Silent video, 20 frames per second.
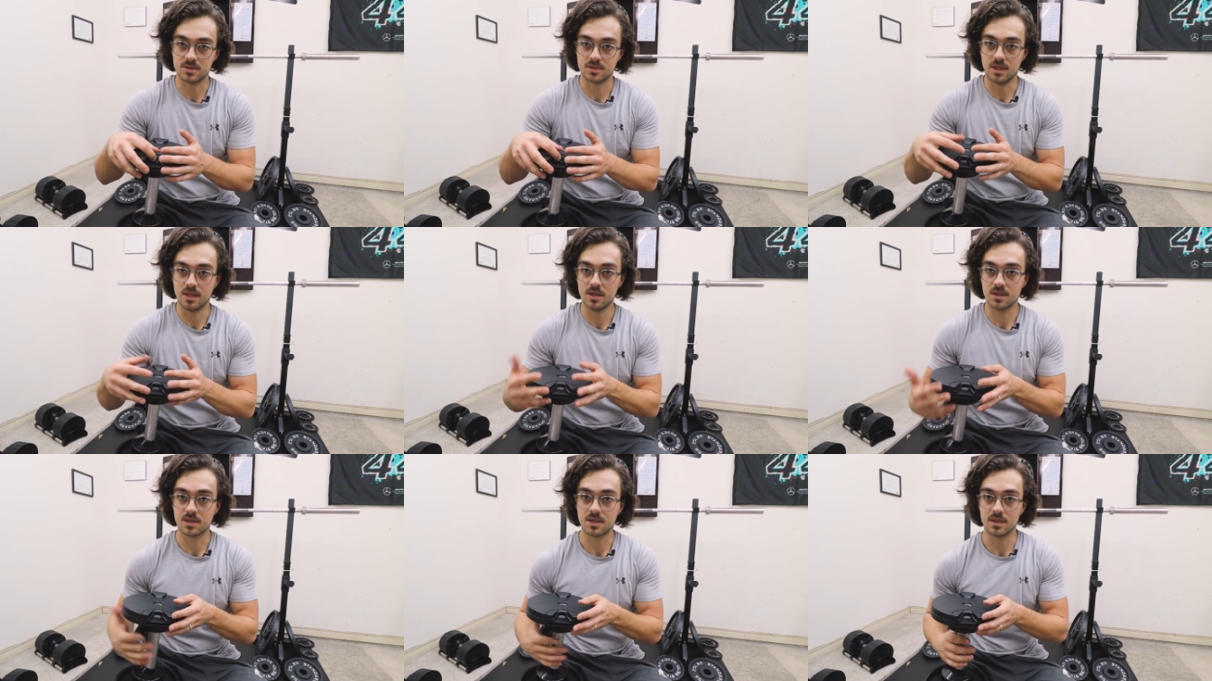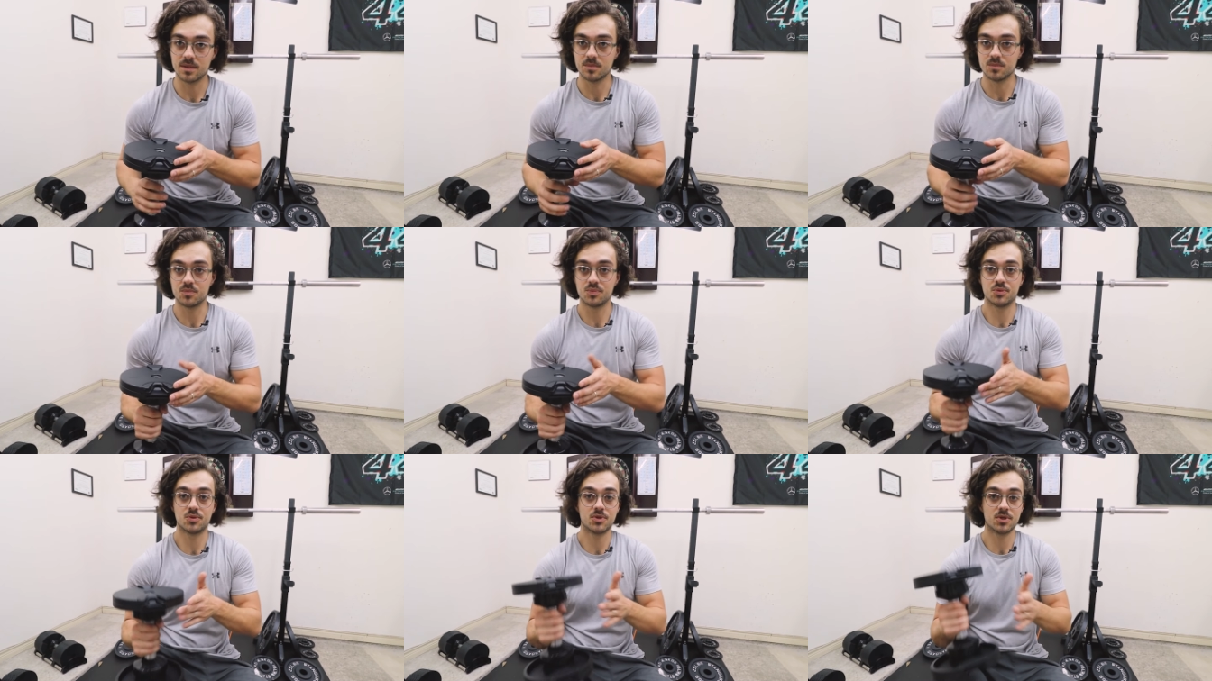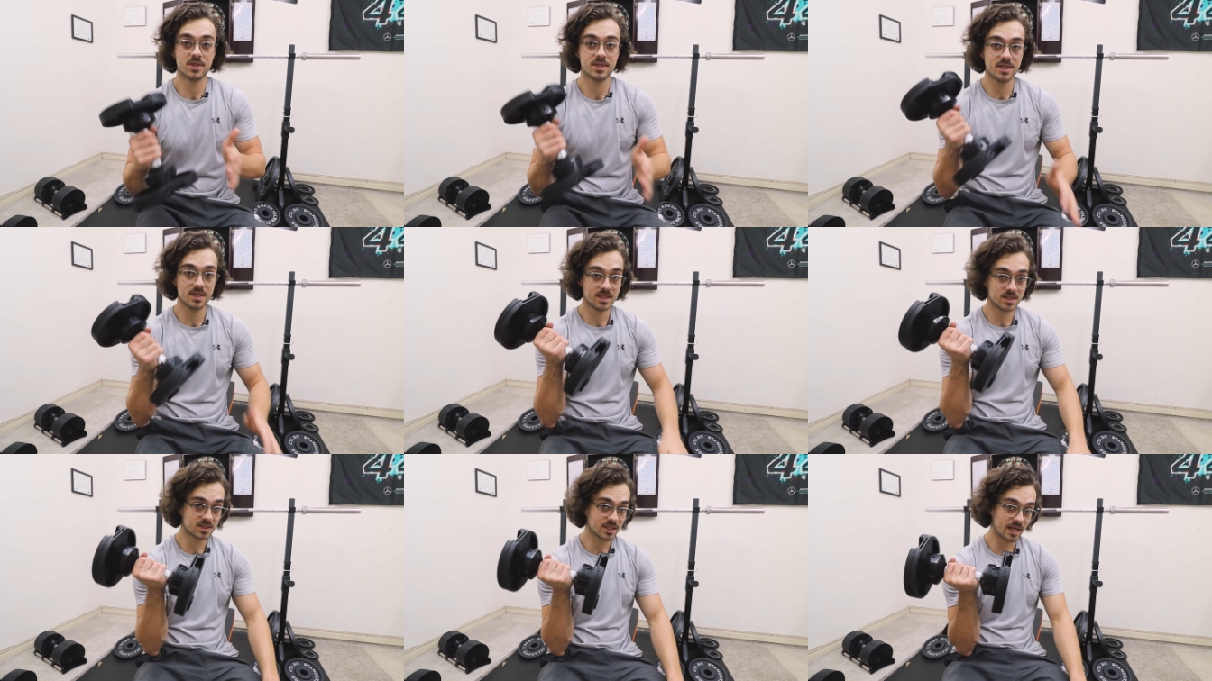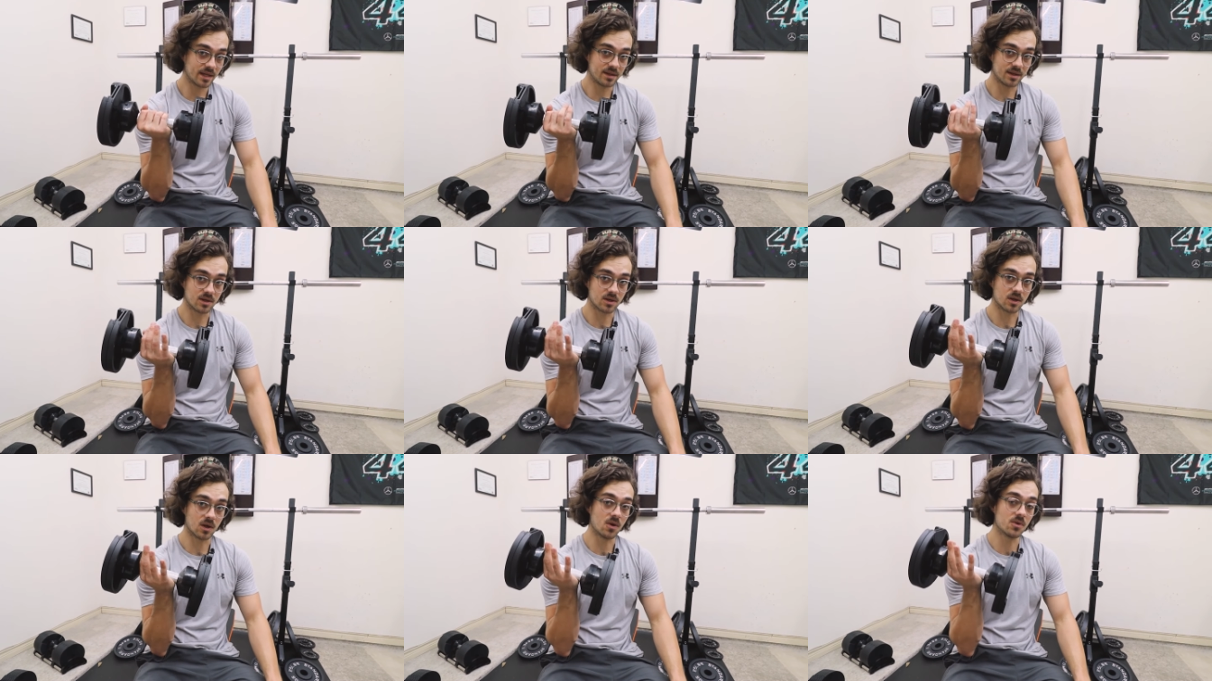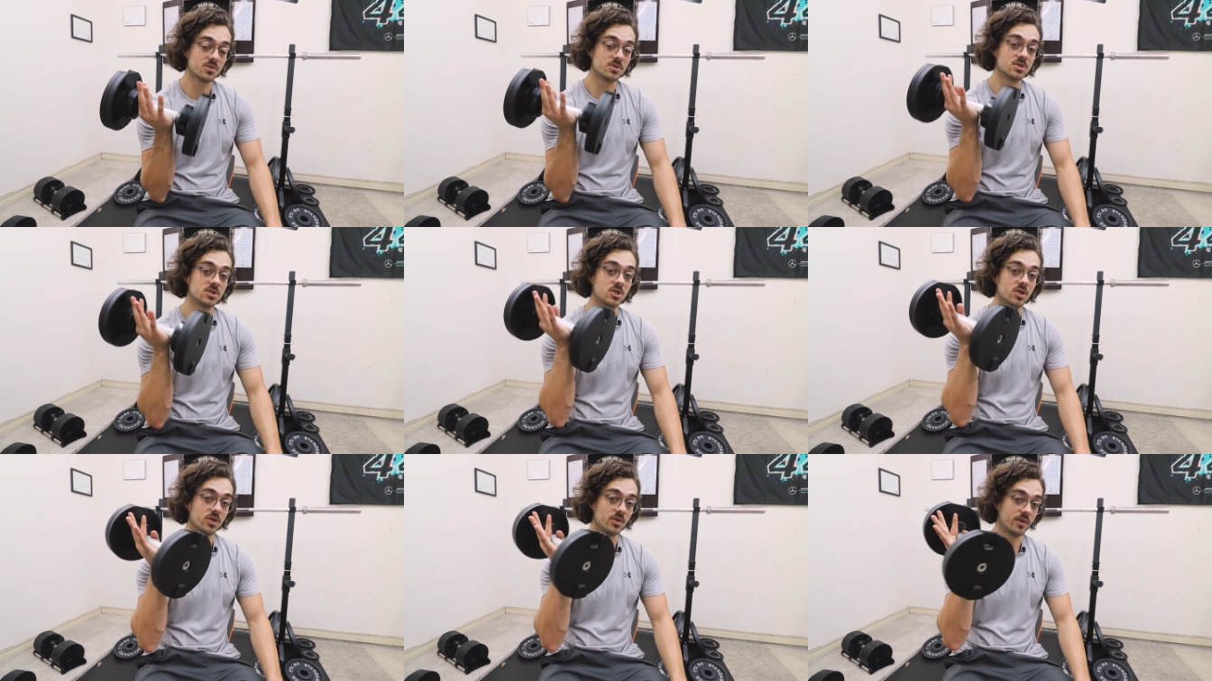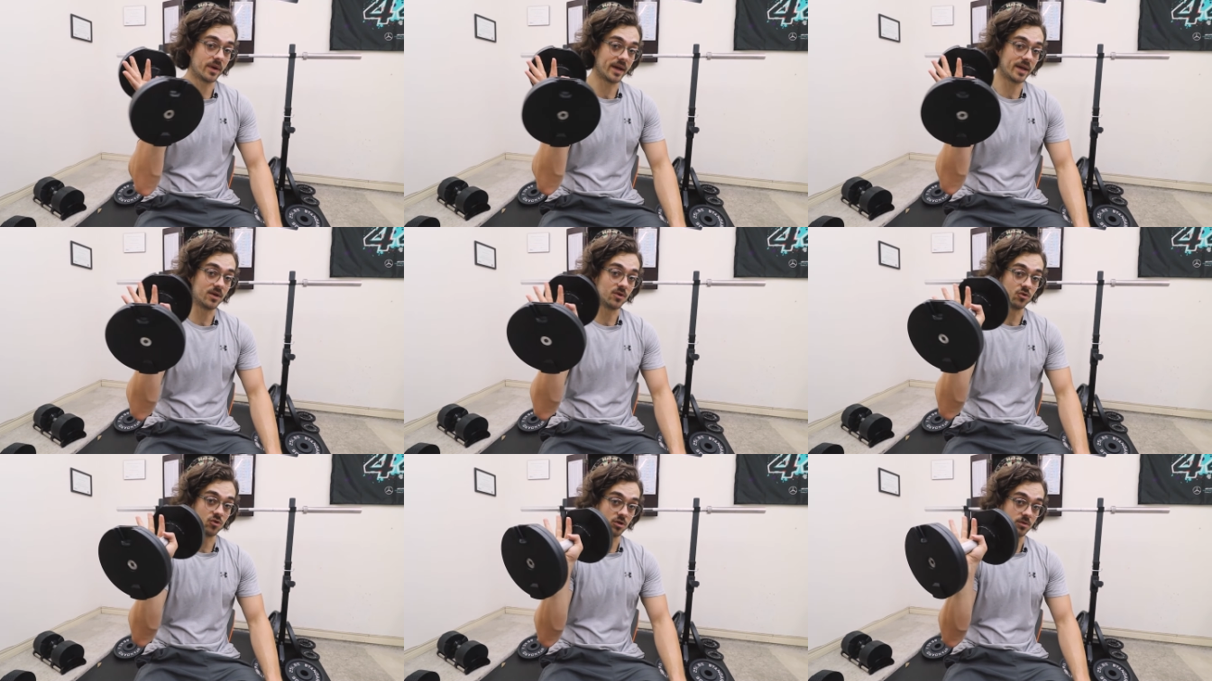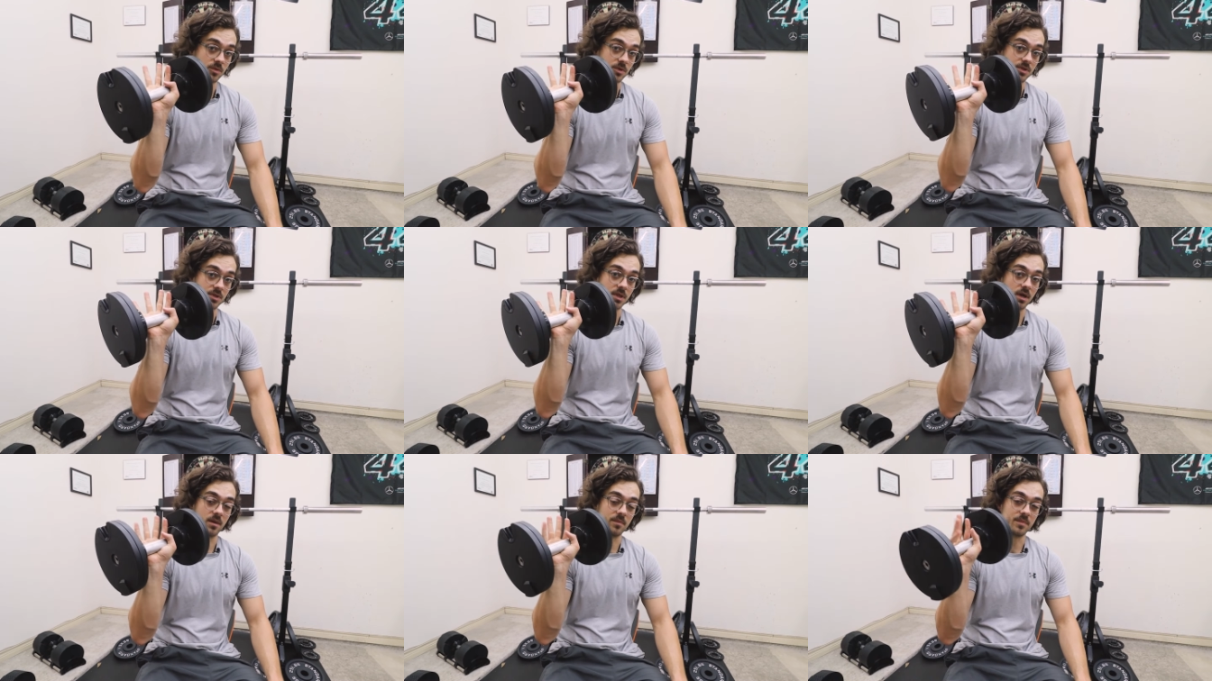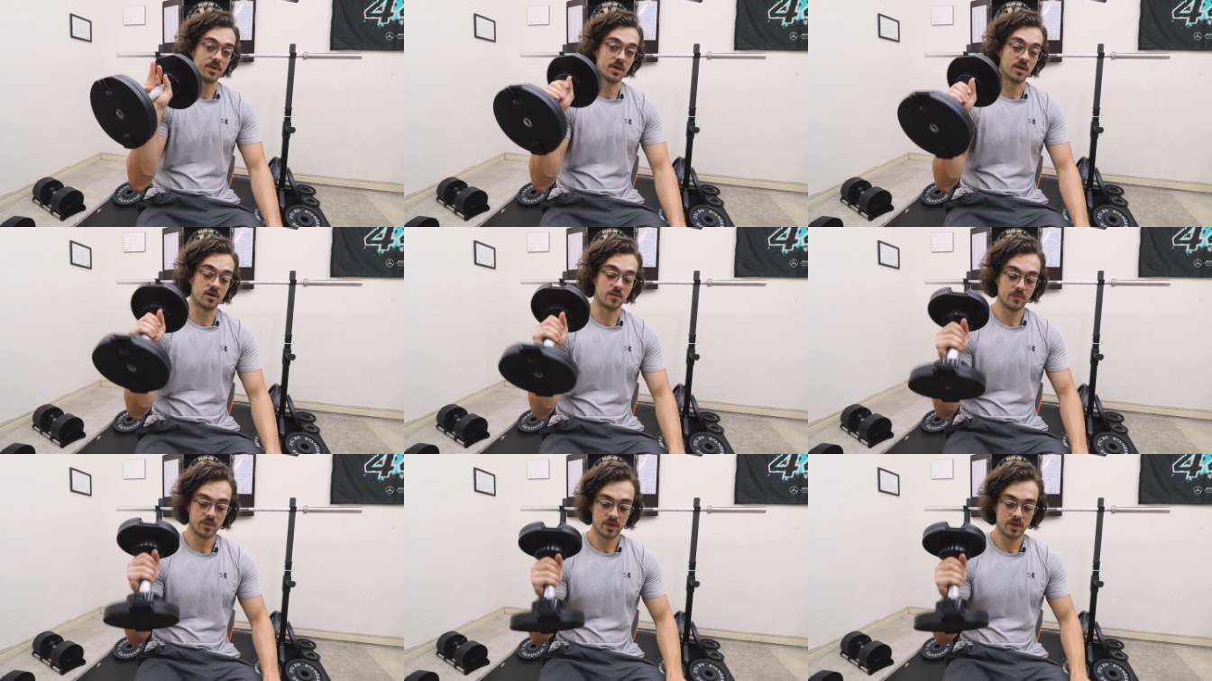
They look pretty insanely close to a normal dumbbell.